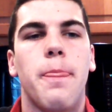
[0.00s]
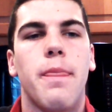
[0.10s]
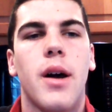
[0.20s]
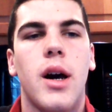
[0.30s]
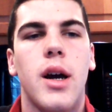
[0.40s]

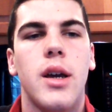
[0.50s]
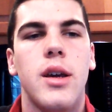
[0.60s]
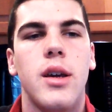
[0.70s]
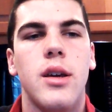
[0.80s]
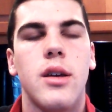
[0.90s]

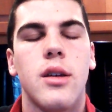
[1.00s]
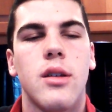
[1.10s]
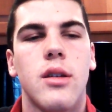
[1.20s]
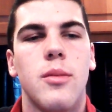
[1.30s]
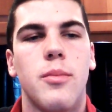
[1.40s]
I
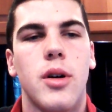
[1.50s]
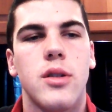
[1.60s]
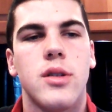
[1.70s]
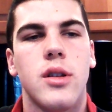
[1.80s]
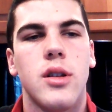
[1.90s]

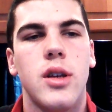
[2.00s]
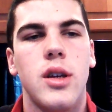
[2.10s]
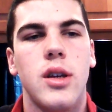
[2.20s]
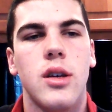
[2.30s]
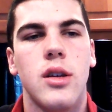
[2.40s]

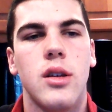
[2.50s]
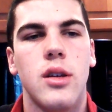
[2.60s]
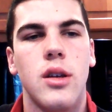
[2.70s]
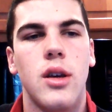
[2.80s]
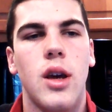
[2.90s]
personally,
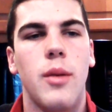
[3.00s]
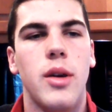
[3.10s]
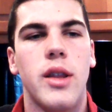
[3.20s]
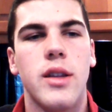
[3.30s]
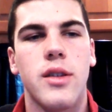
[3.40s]

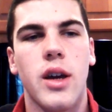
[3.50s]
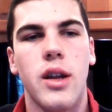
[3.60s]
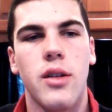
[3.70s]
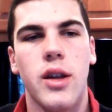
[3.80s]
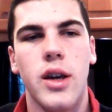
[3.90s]
that's kind
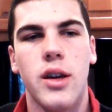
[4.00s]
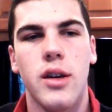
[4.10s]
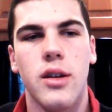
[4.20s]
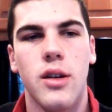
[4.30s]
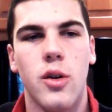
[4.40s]
of like
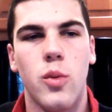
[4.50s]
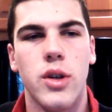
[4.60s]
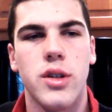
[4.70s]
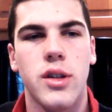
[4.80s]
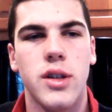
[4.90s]
a
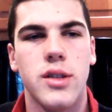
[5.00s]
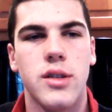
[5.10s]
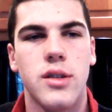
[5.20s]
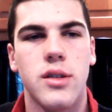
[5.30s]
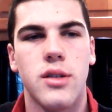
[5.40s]
wish
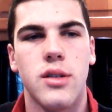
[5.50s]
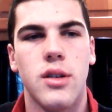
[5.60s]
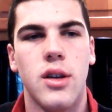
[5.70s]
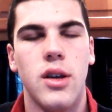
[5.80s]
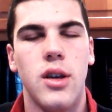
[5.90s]
list,
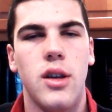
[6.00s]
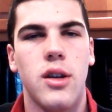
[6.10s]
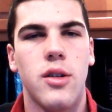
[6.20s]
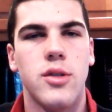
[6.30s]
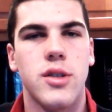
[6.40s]

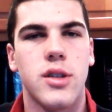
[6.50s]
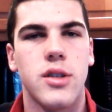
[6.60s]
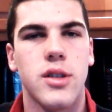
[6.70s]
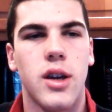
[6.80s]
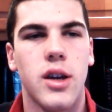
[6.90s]
just because
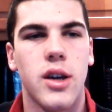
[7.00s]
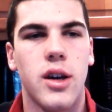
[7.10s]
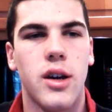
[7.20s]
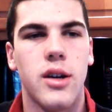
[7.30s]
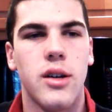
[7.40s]

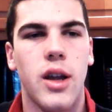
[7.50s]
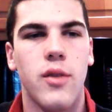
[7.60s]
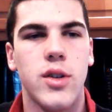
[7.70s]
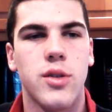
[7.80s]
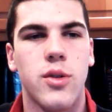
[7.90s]
Heavy
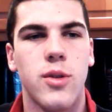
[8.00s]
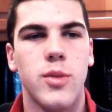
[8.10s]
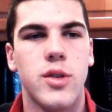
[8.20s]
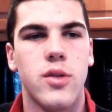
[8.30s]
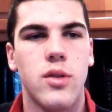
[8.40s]
Storm
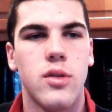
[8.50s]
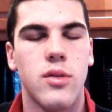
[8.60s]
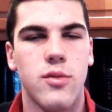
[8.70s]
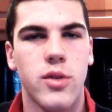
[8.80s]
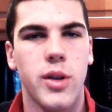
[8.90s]
is
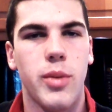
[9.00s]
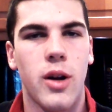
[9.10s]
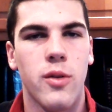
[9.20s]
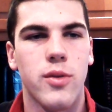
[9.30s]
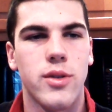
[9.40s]
really
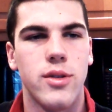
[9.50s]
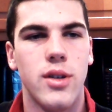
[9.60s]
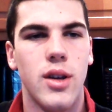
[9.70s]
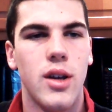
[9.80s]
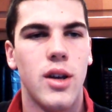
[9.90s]
powerful,
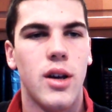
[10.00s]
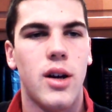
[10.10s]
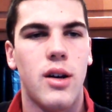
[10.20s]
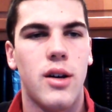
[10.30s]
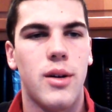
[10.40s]

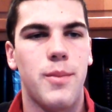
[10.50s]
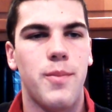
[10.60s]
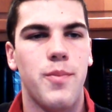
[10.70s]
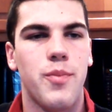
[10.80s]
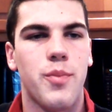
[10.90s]

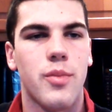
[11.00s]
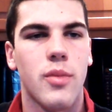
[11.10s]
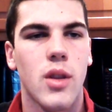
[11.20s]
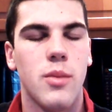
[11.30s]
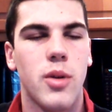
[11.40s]

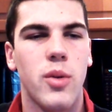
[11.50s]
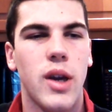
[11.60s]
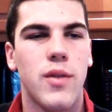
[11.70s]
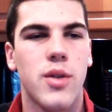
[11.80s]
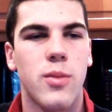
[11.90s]
but we
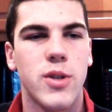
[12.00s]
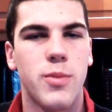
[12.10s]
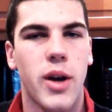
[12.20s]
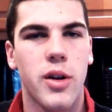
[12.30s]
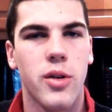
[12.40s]
have so much
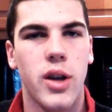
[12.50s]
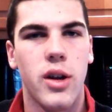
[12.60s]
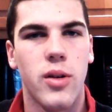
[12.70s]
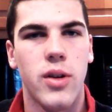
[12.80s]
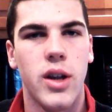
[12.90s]
back row hate
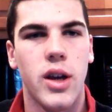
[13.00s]
already.